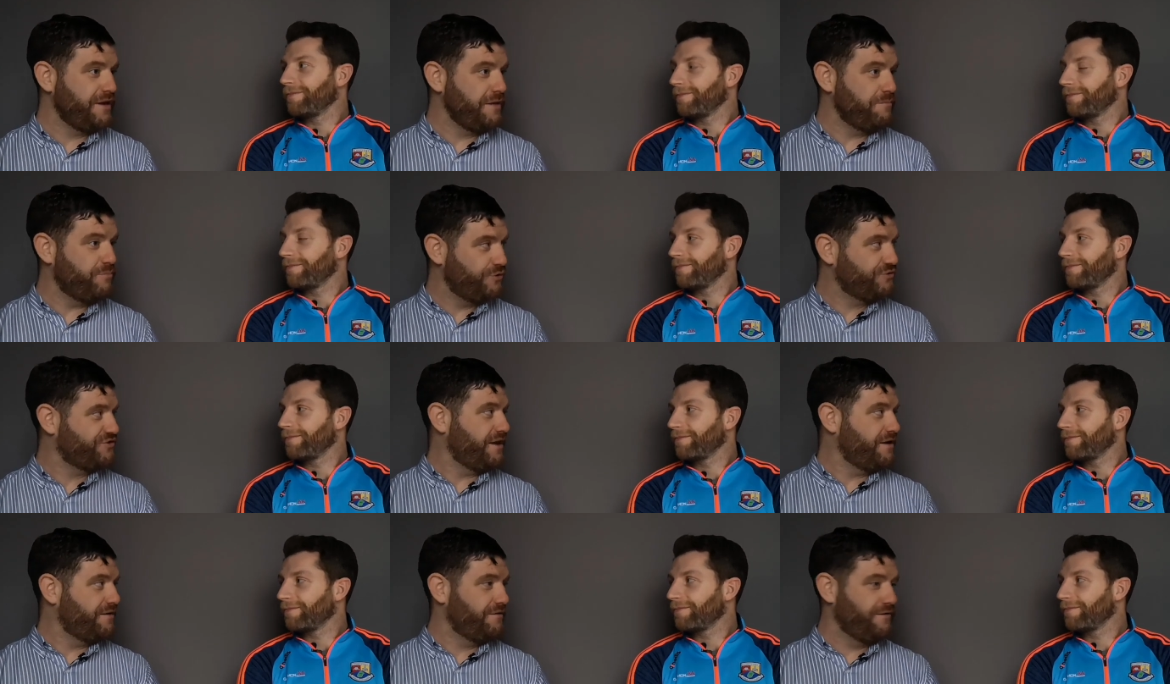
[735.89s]
Speaker 1: And he puts
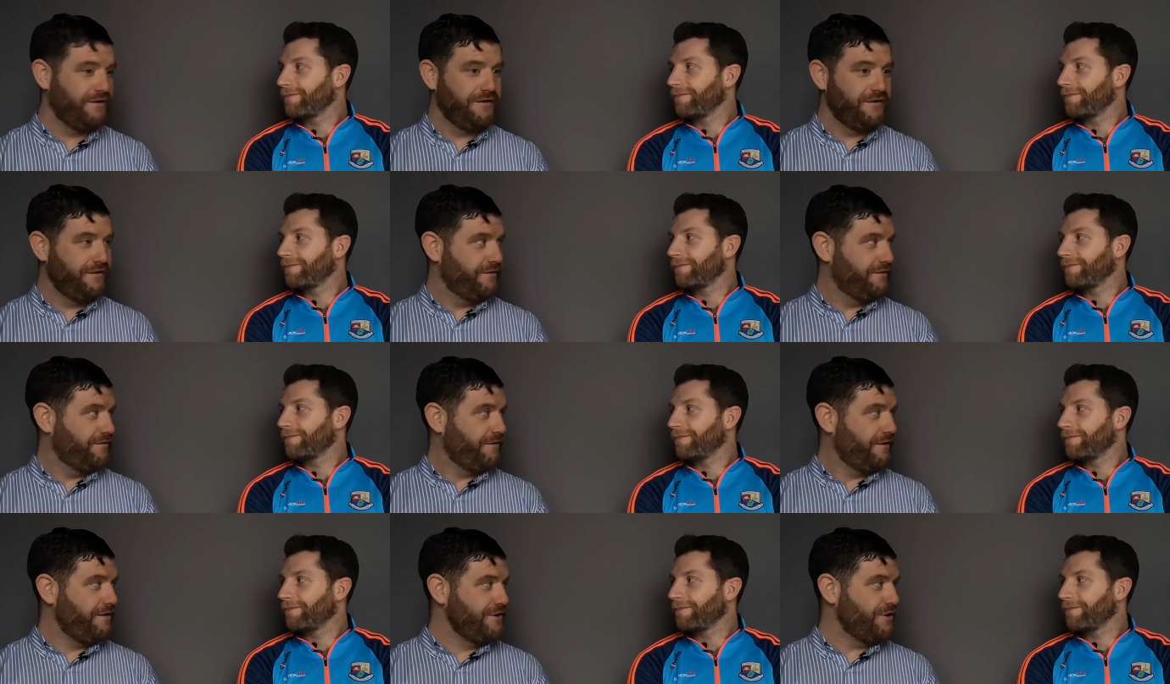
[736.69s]
in
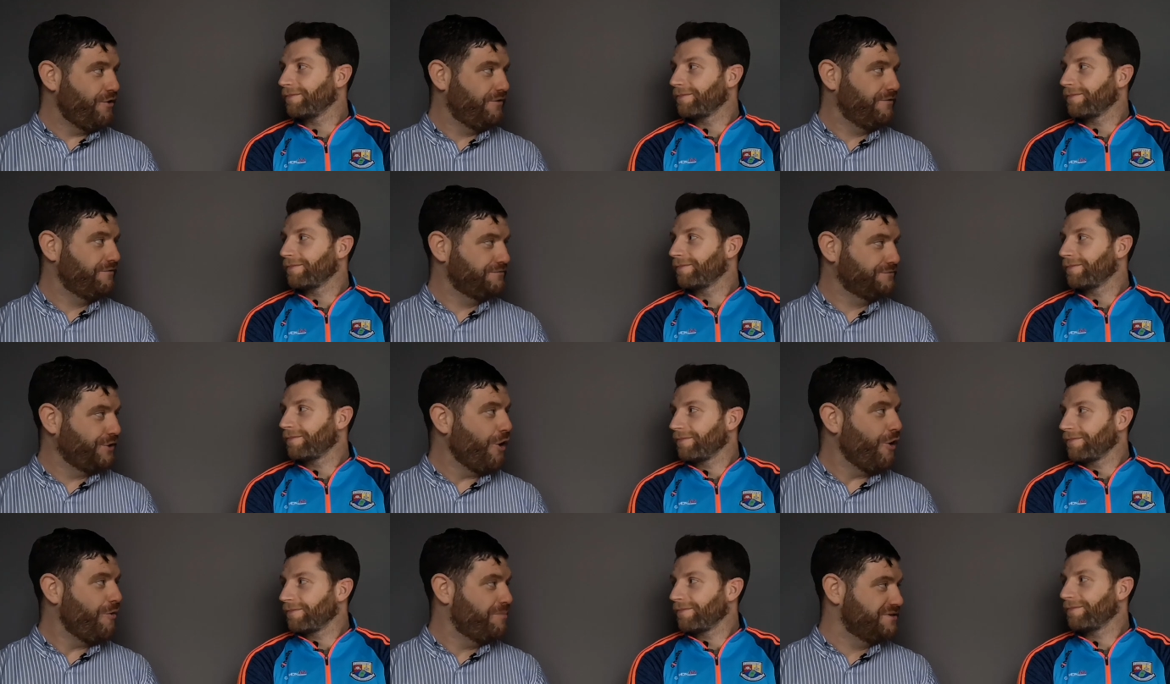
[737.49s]
a young
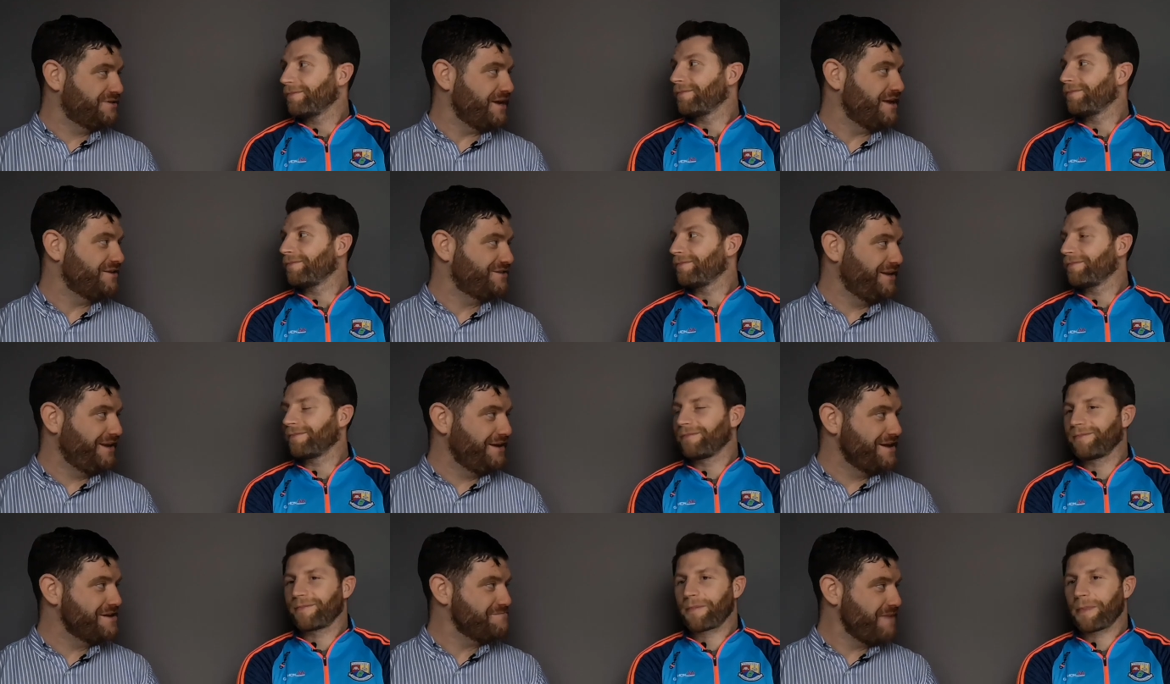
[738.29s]
cub,
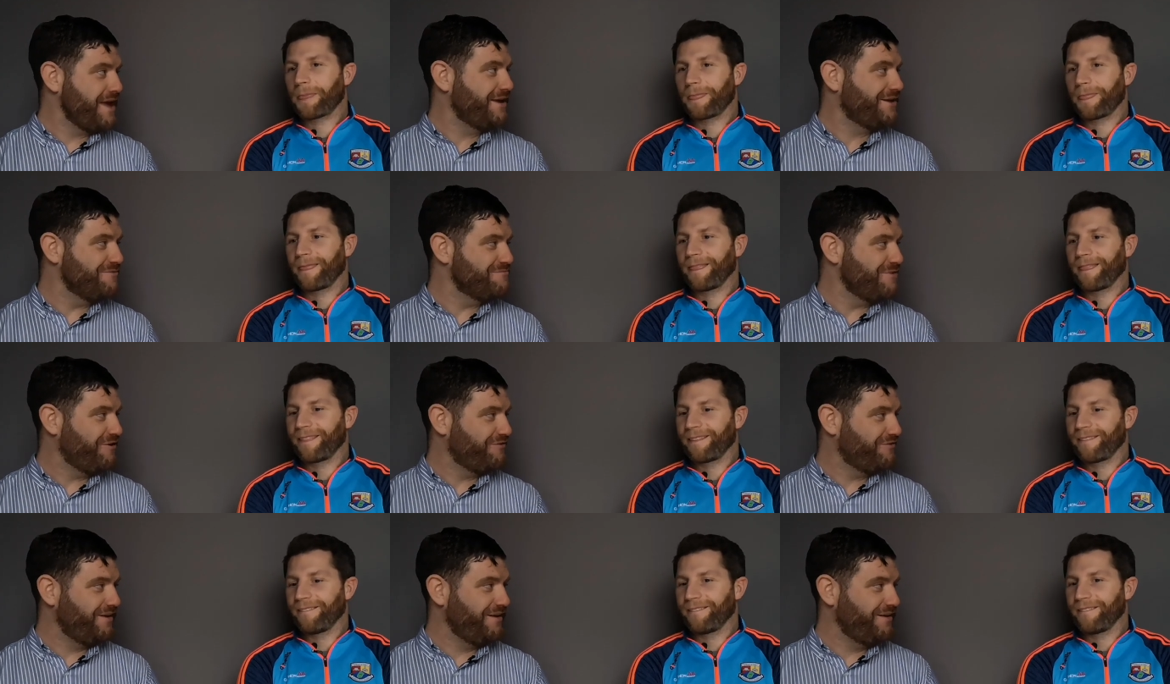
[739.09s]
essentially, and Michael
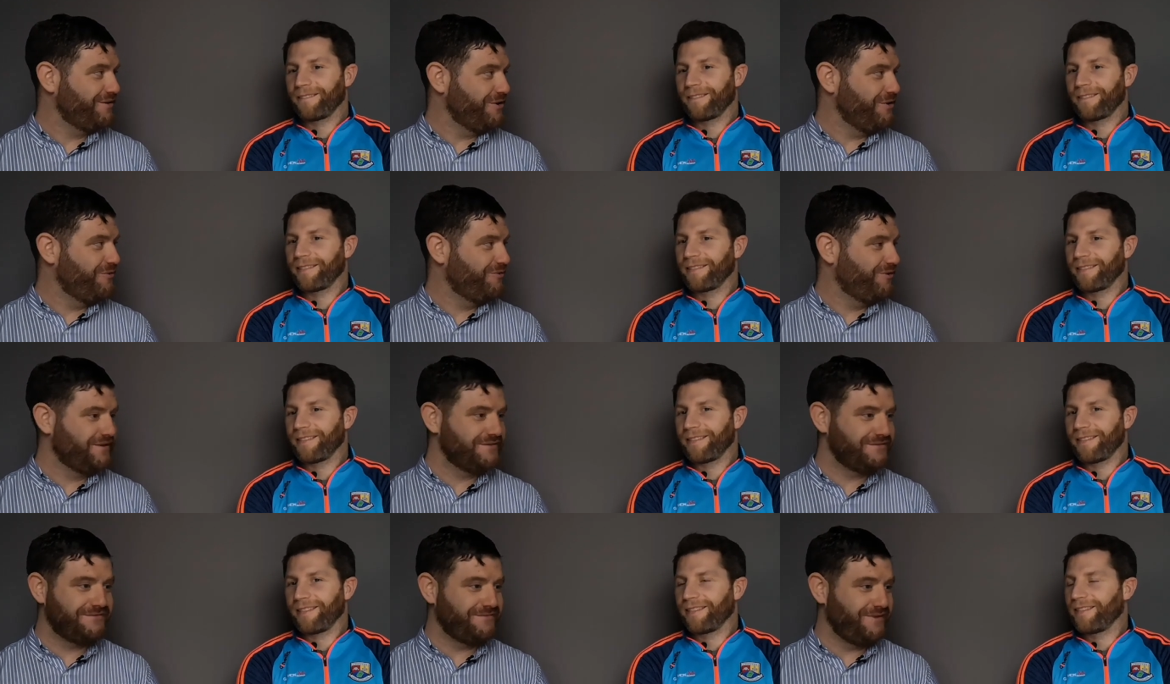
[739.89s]
Murphy, you know,
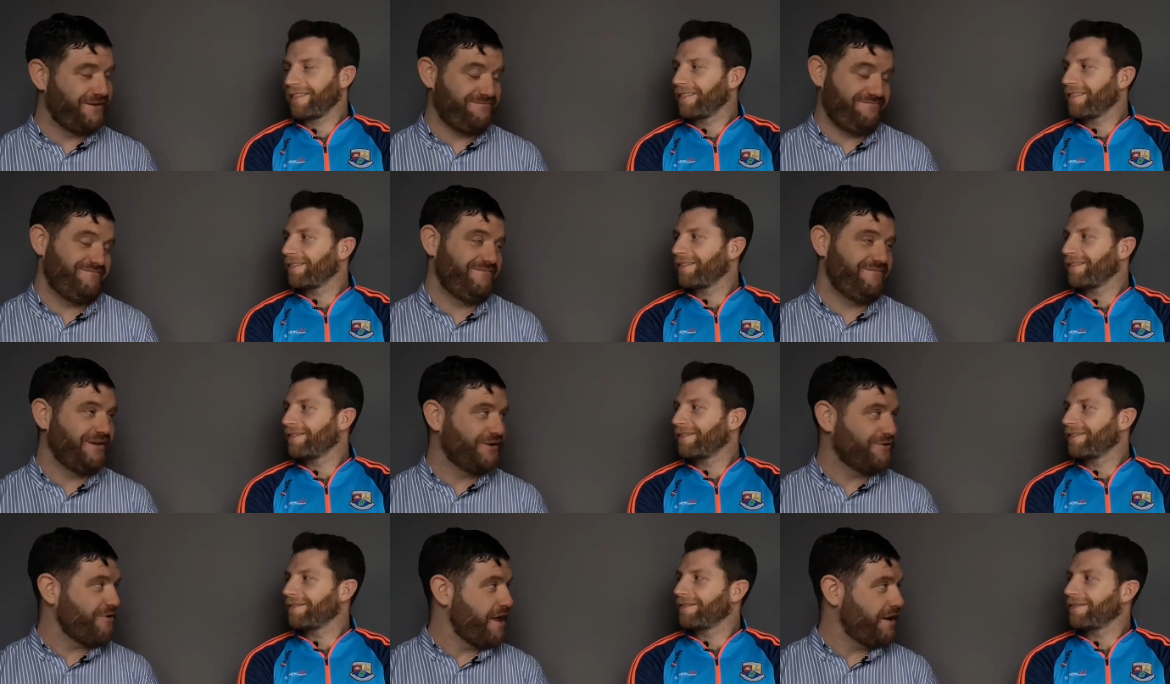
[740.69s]
and it, eh,
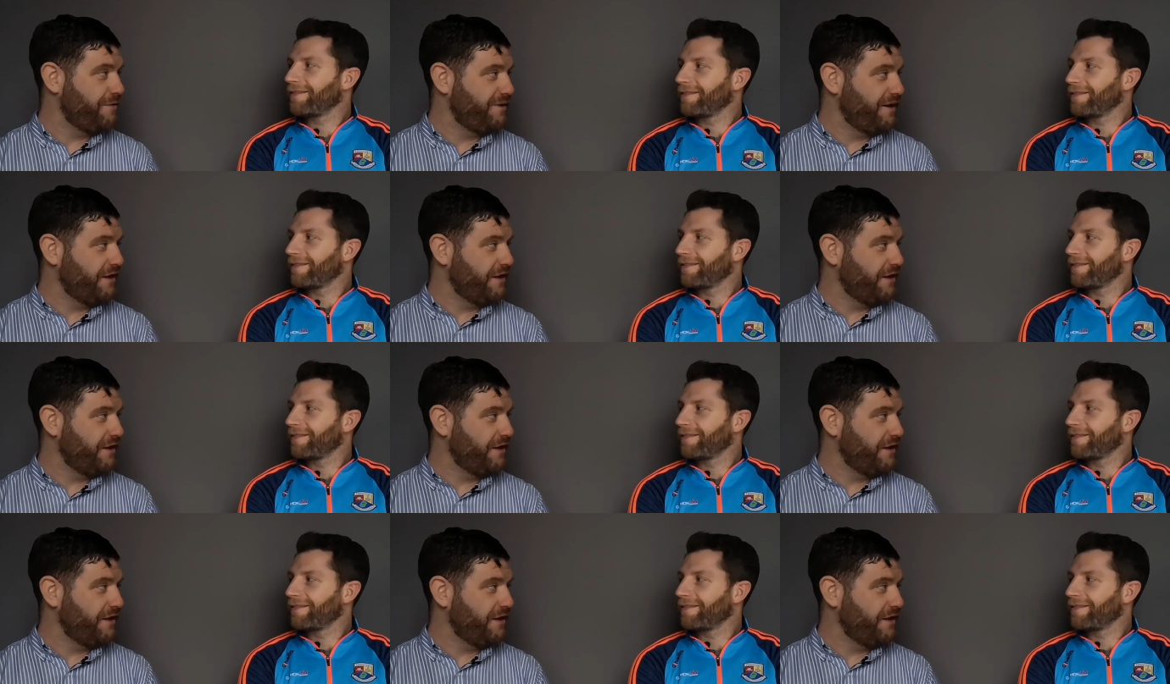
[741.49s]
incredible.